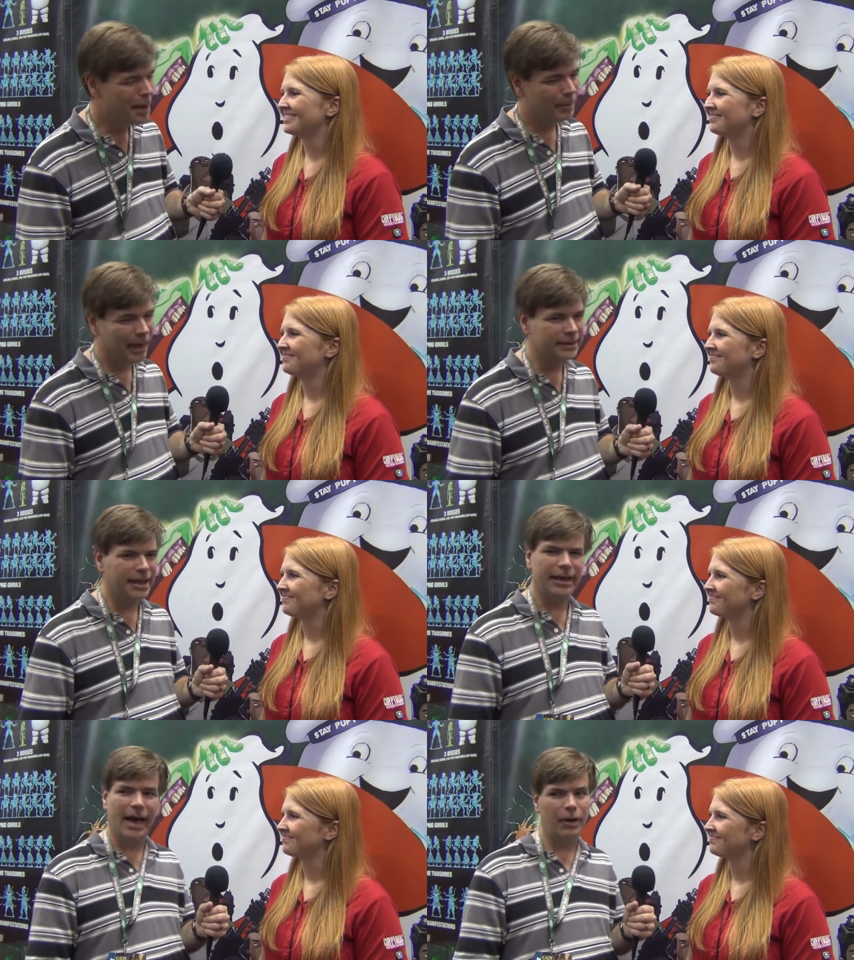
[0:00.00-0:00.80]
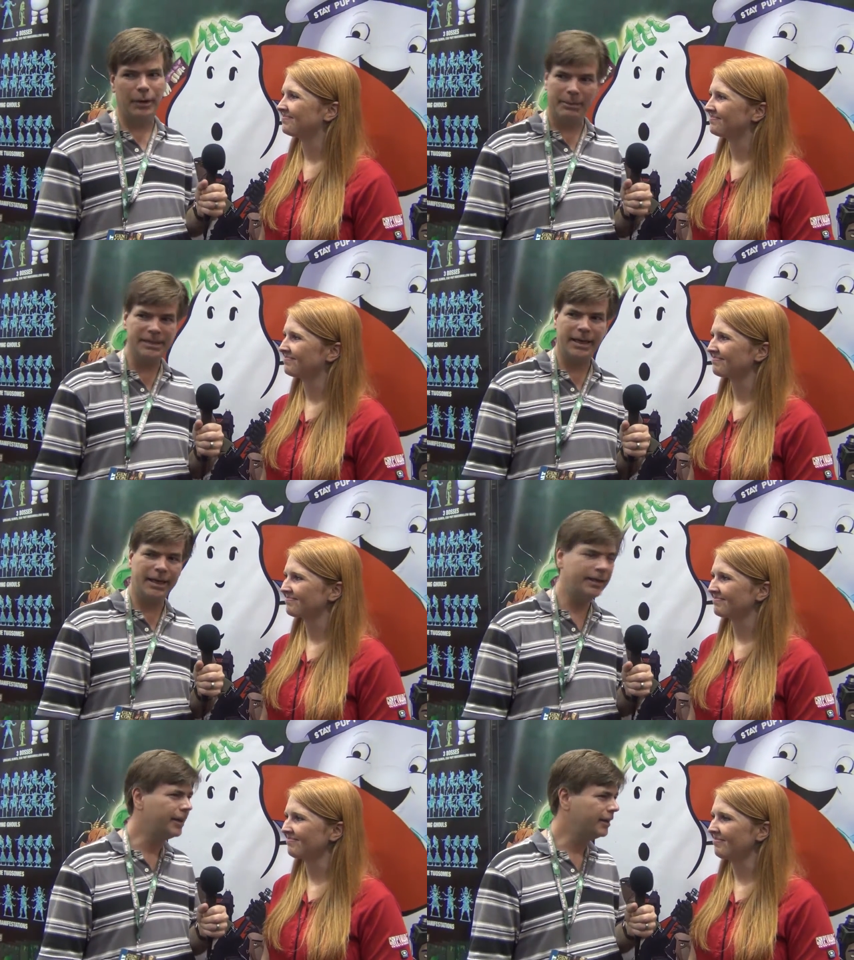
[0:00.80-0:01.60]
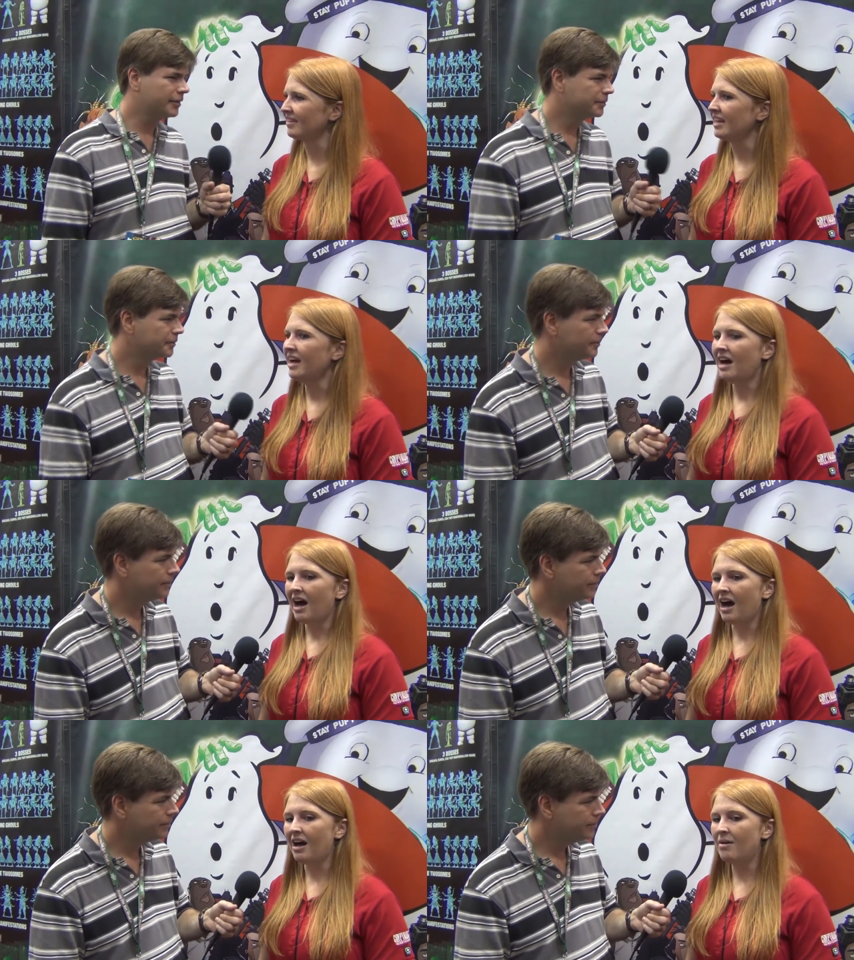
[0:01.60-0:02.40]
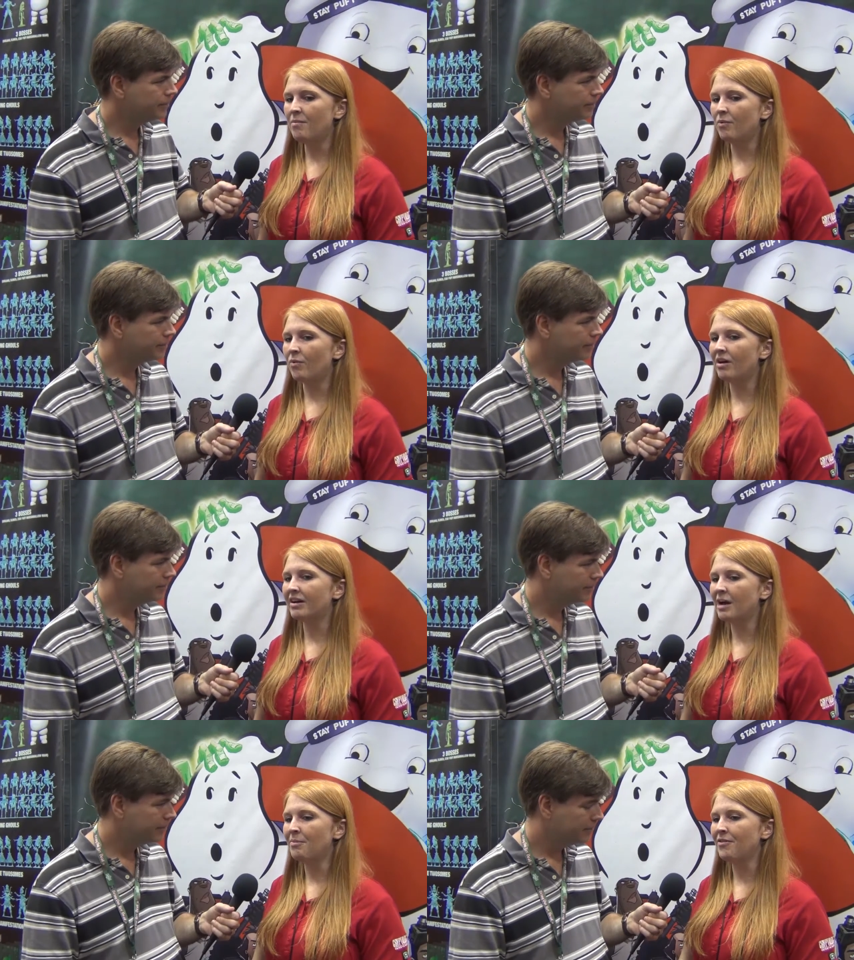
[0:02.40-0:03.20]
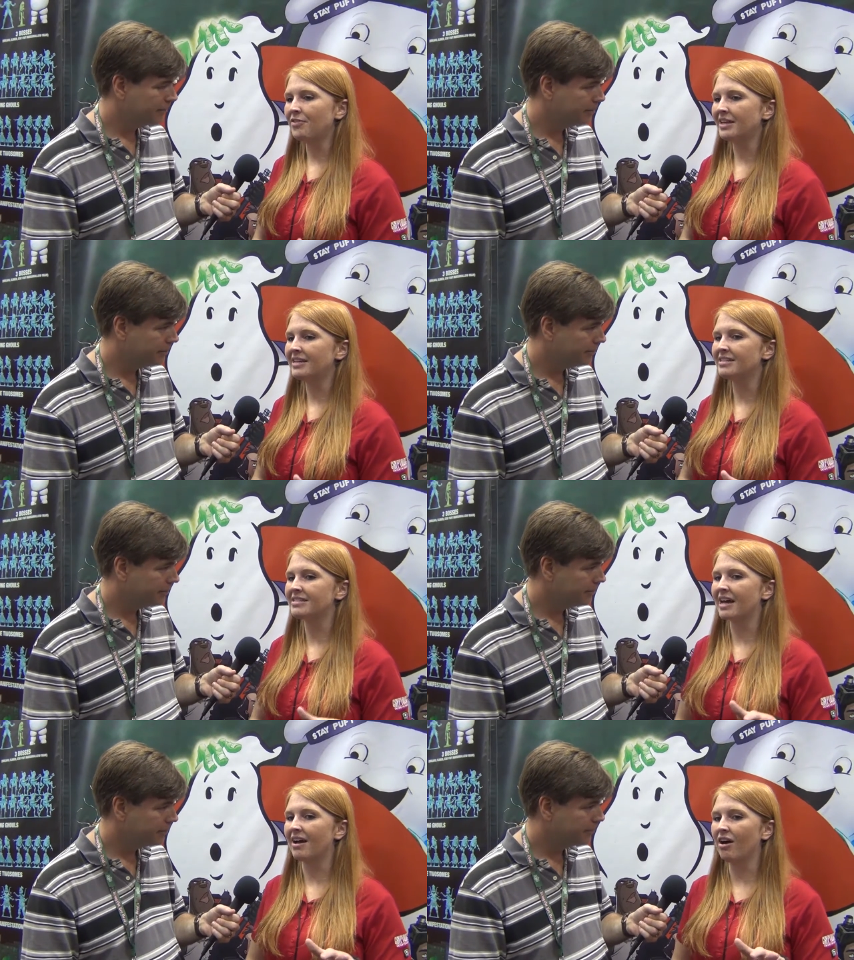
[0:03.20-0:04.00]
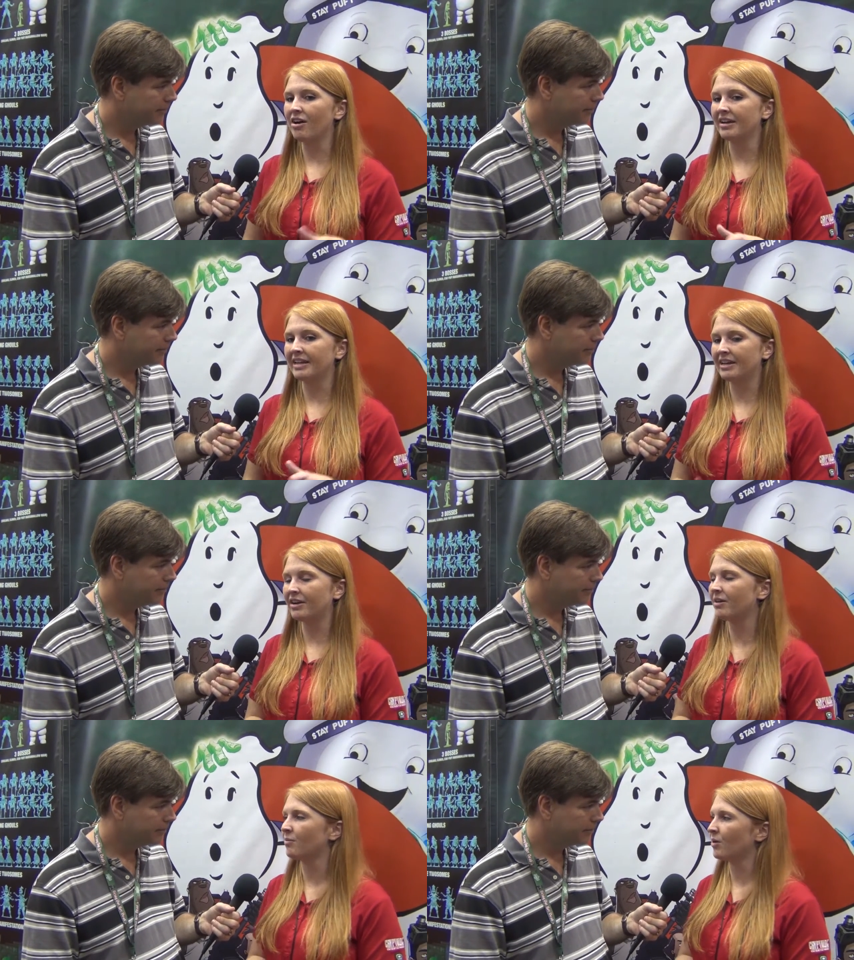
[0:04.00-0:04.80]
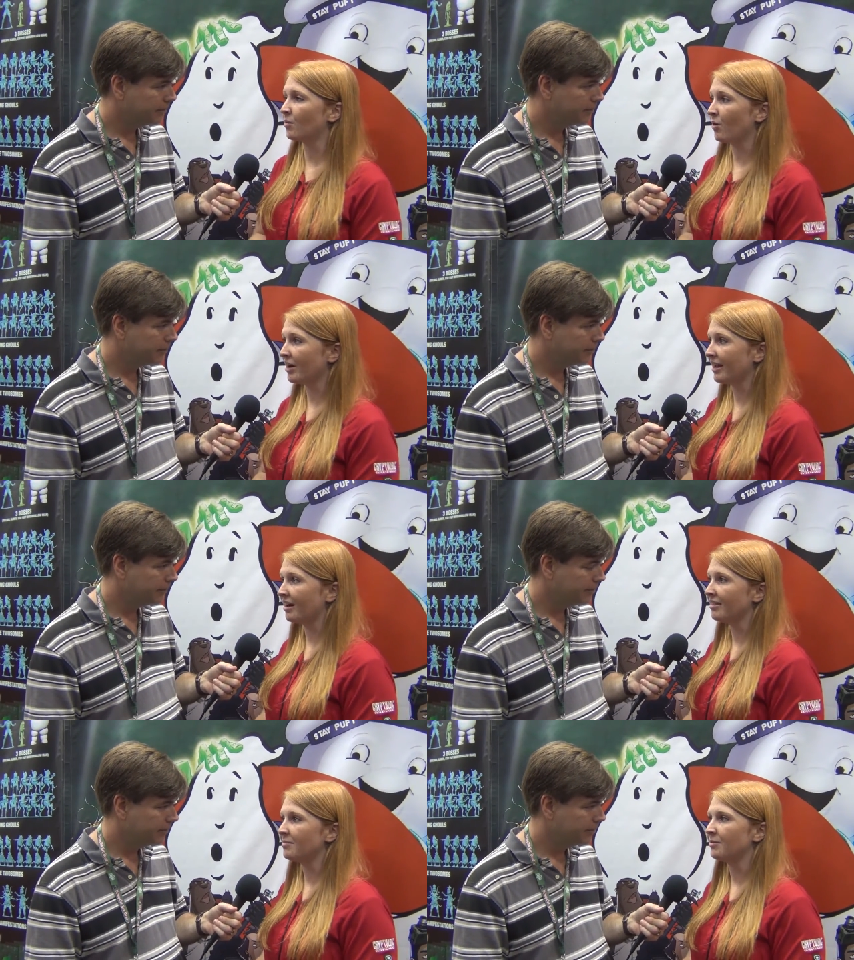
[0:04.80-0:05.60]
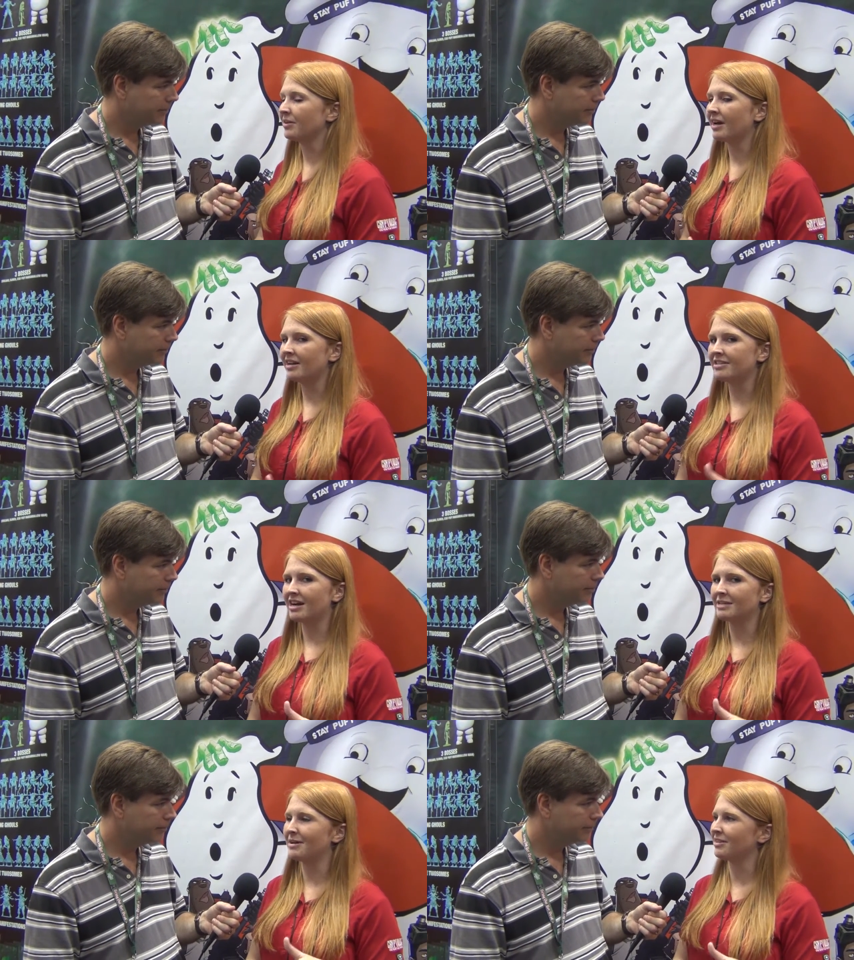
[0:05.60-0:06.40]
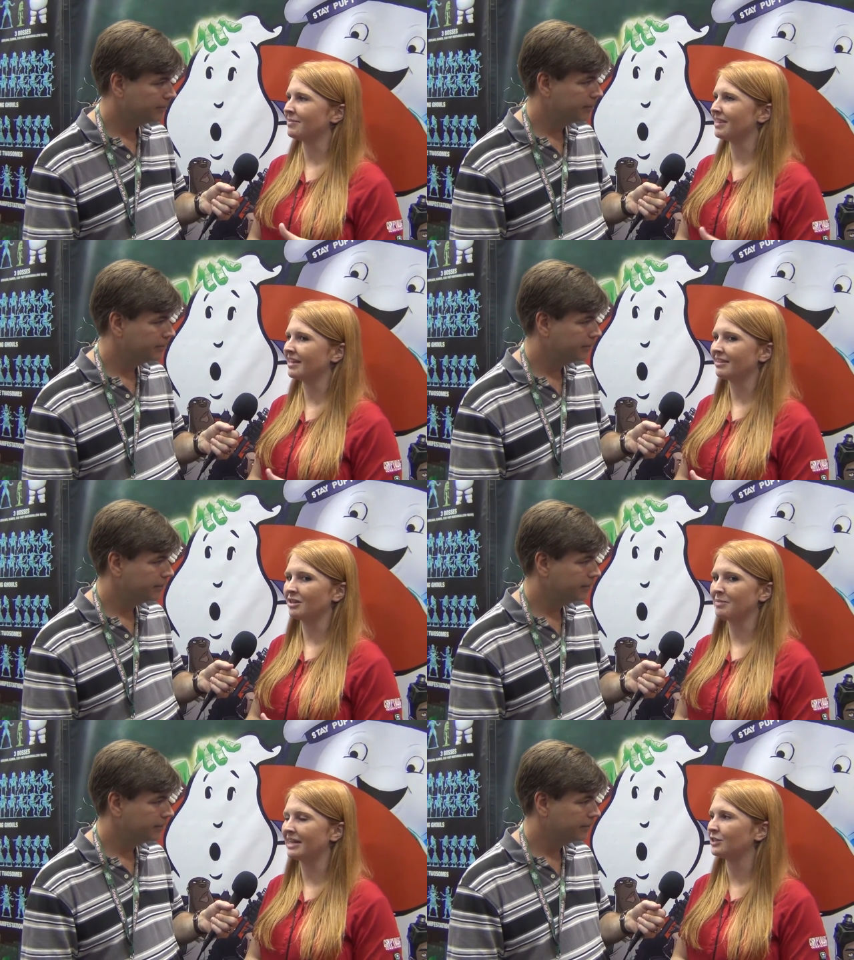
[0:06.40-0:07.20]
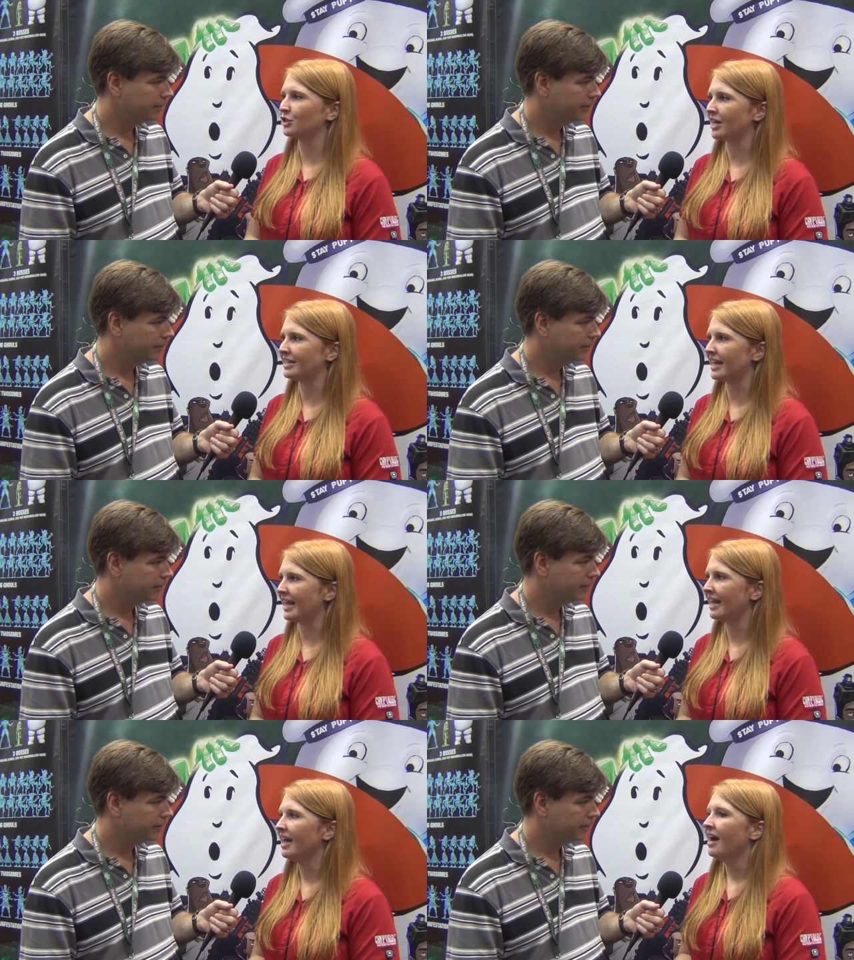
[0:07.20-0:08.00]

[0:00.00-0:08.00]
Speaker 1: but uh, now, are we missing anything?
Speaker 2: Um, well, a couple of things that aren't here, we're working on them, and we kind of talked about them, I think, a little bit at trade day.